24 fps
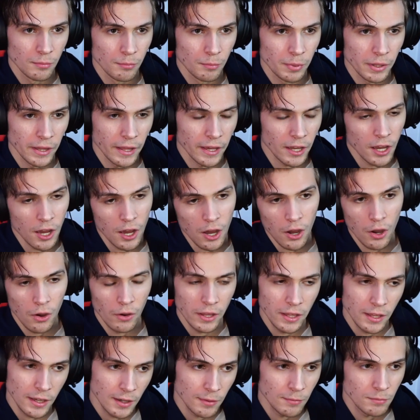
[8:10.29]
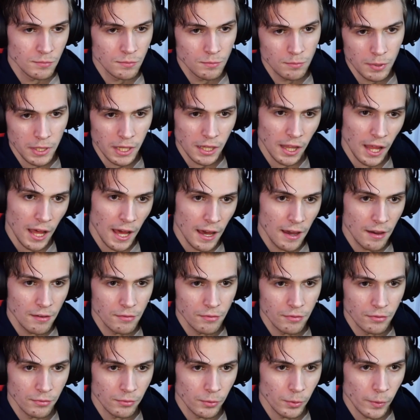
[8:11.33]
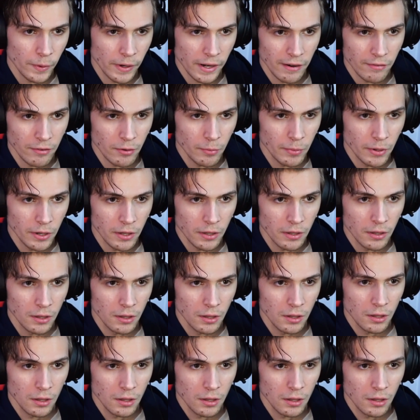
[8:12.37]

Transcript: be like, oh, he could be alive or whatever, but